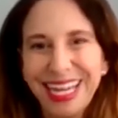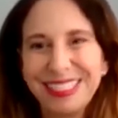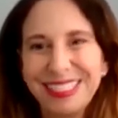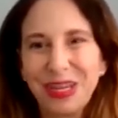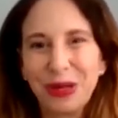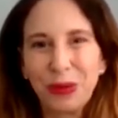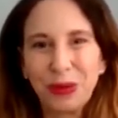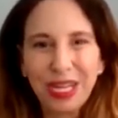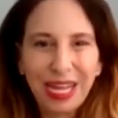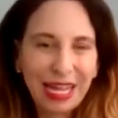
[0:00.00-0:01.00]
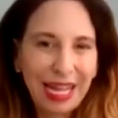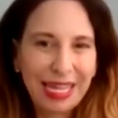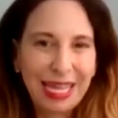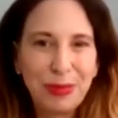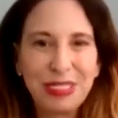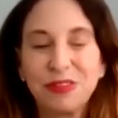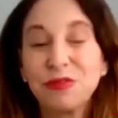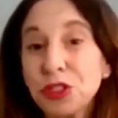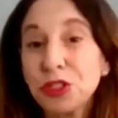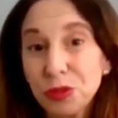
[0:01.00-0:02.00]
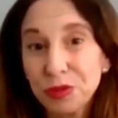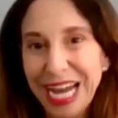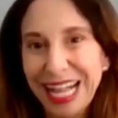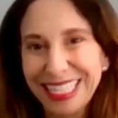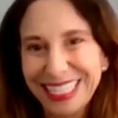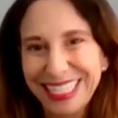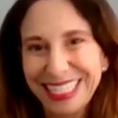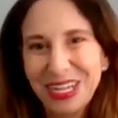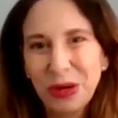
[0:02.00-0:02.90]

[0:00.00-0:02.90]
and so I came into virtual reality,